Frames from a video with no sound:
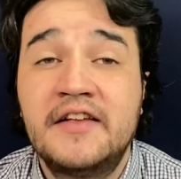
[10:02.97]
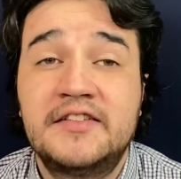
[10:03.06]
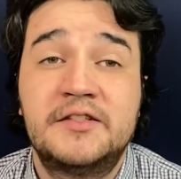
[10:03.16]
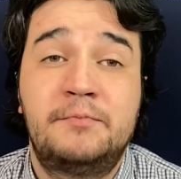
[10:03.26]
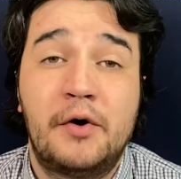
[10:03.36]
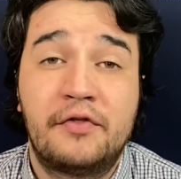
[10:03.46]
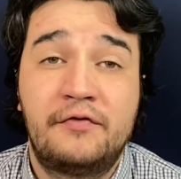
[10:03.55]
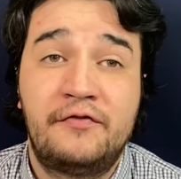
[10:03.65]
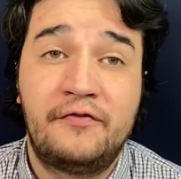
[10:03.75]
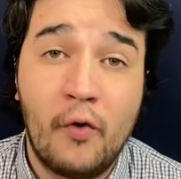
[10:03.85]
this is both
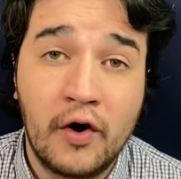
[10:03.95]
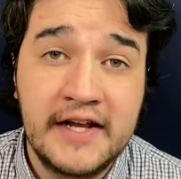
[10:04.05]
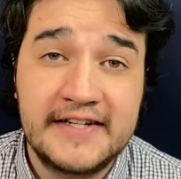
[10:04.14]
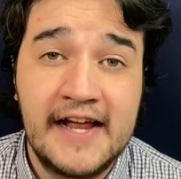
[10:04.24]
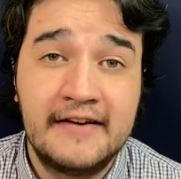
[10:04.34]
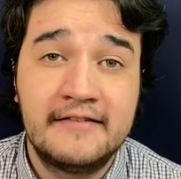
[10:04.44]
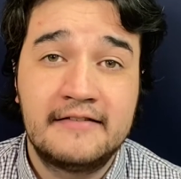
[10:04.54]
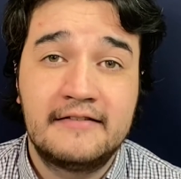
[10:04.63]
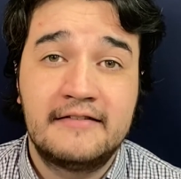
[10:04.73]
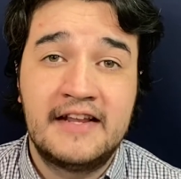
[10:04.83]
for it and
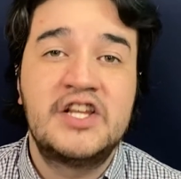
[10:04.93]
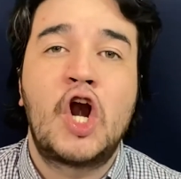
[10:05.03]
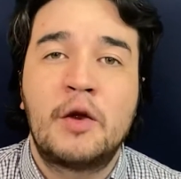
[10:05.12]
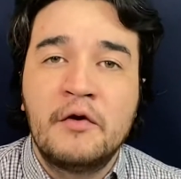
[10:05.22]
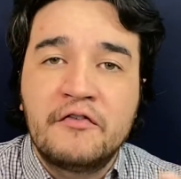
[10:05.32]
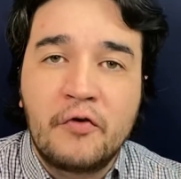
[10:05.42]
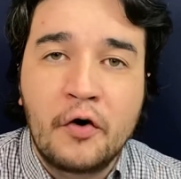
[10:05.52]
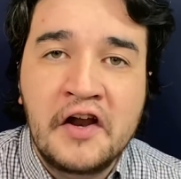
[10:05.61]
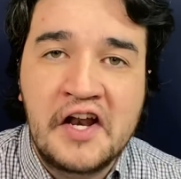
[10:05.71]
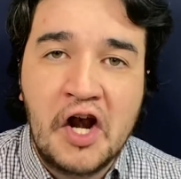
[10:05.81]
an argument
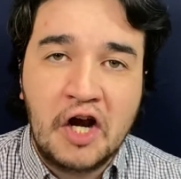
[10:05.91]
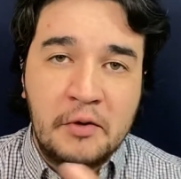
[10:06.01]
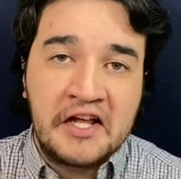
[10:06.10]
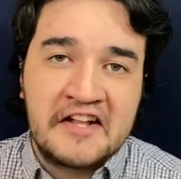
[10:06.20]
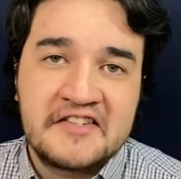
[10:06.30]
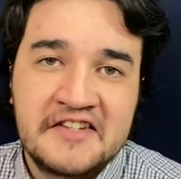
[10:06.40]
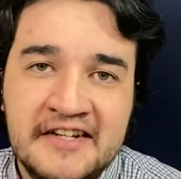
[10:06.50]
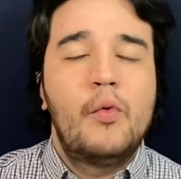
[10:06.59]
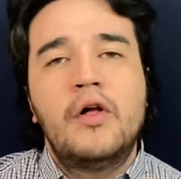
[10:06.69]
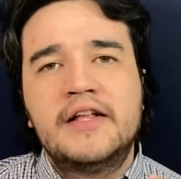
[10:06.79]
for it and an argument against
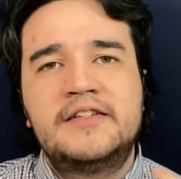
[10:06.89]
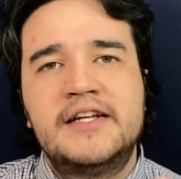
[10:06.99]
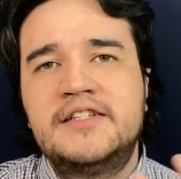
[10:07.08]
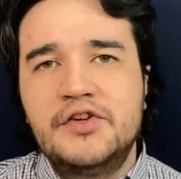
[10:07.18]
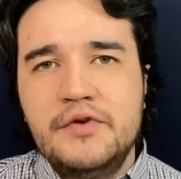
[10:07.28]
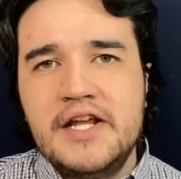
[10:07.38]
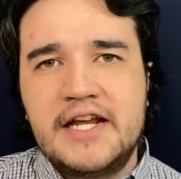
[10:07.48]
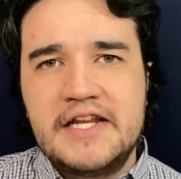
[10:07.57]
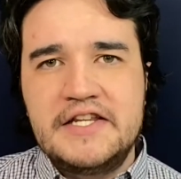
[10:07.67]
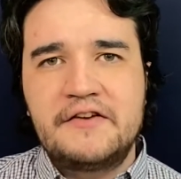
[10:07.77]
it. Well, it's unique
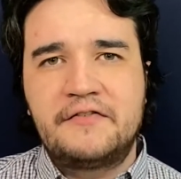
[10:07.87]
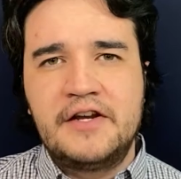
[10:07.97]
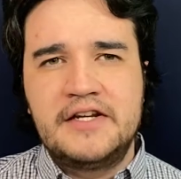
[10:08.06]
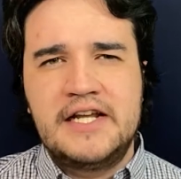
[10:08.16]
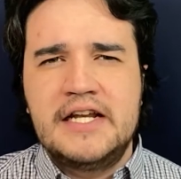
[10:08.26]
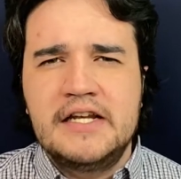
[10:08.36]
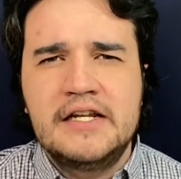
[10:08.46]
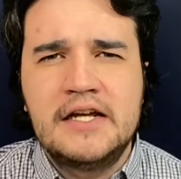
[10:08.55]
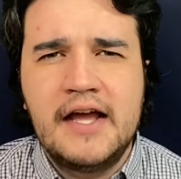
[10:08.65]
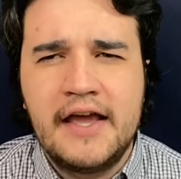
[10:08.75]
and different in
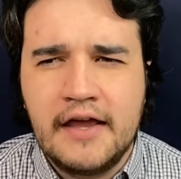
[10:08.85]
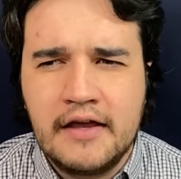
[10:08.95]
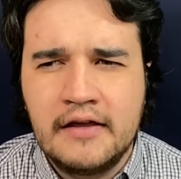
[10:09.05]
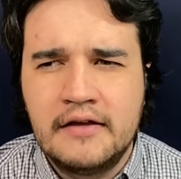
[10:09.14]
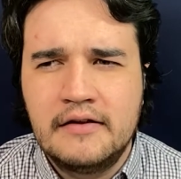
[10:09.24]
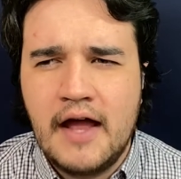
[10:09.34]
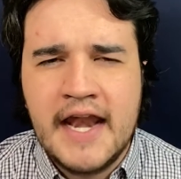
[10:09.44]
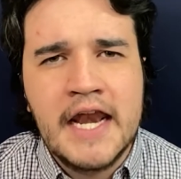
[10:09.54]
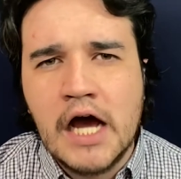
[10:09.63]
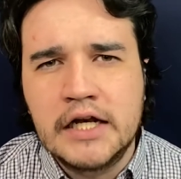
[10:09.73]

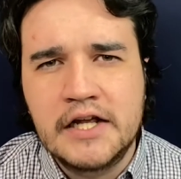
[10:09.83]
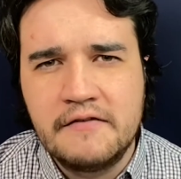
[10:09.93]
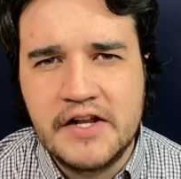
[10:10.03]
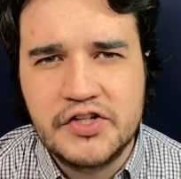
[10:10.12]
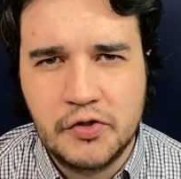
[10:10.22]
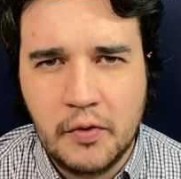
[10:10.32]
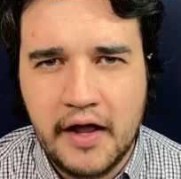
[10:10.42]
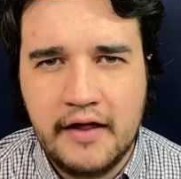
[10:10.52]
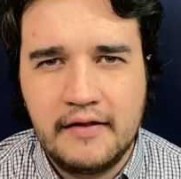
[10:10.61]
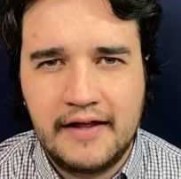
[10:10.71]
an unconventional
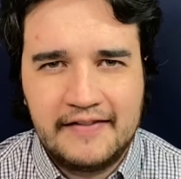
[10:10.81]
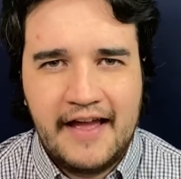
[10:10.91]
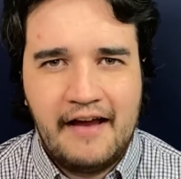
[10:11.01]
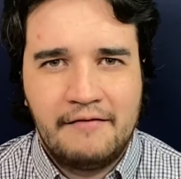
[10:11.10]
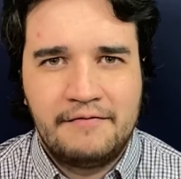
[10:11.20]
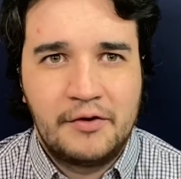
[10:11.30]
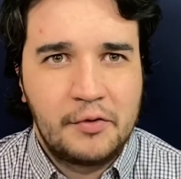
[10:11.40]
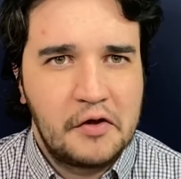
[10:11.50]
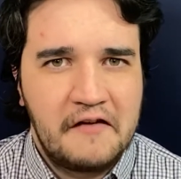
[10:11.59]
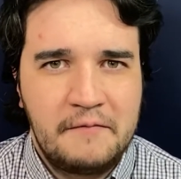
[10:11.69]
way. Like they have the
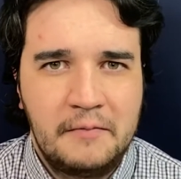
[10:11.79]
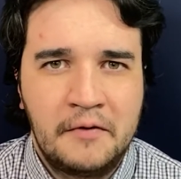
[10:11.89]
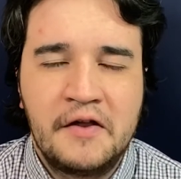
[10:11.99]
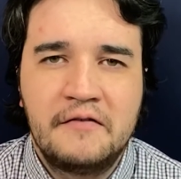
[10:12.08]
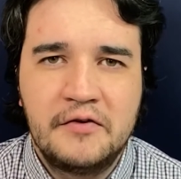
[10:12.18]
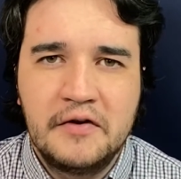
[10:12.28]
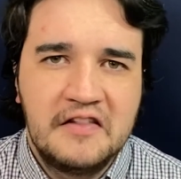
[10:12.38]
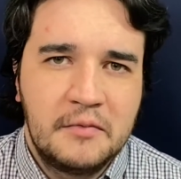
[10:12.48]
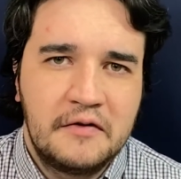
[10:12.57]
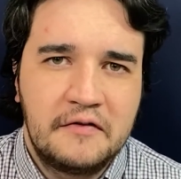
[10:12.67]
real life people interviewing in
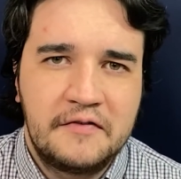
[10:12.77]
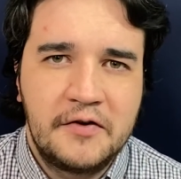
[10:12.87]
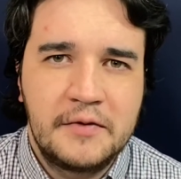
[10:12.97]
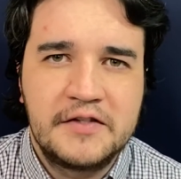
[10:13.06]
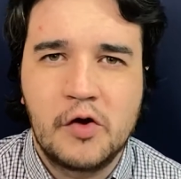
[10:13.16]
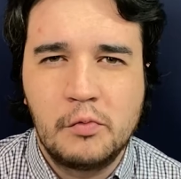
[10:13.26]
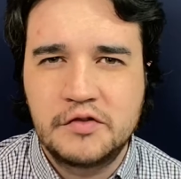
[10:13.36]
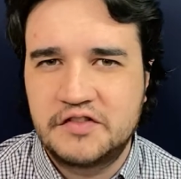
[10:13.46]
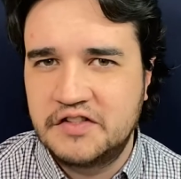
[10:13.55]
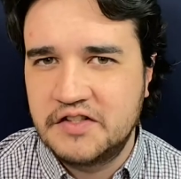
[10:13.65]
the middle of the film. It's
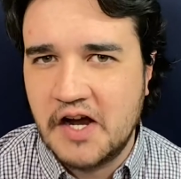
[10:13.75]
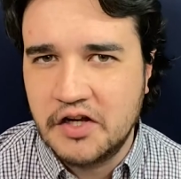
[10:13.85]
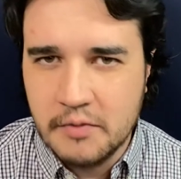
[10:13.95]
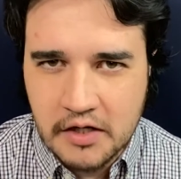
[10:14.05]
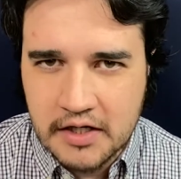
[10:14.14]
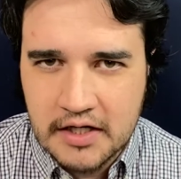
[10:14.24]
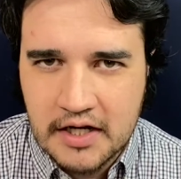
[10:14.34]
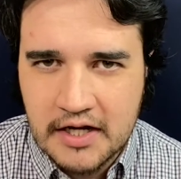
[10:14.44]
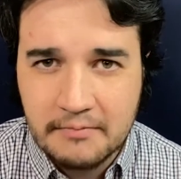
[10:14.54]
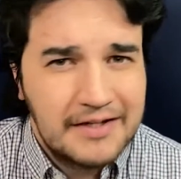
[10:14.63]
almost a documentary,
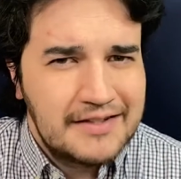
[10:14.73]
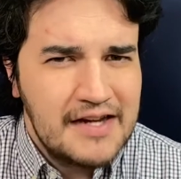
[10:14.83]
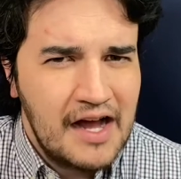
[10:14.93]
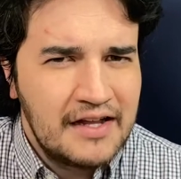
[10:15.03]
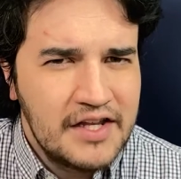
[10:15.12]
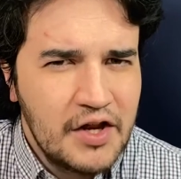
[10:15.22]
but it's not,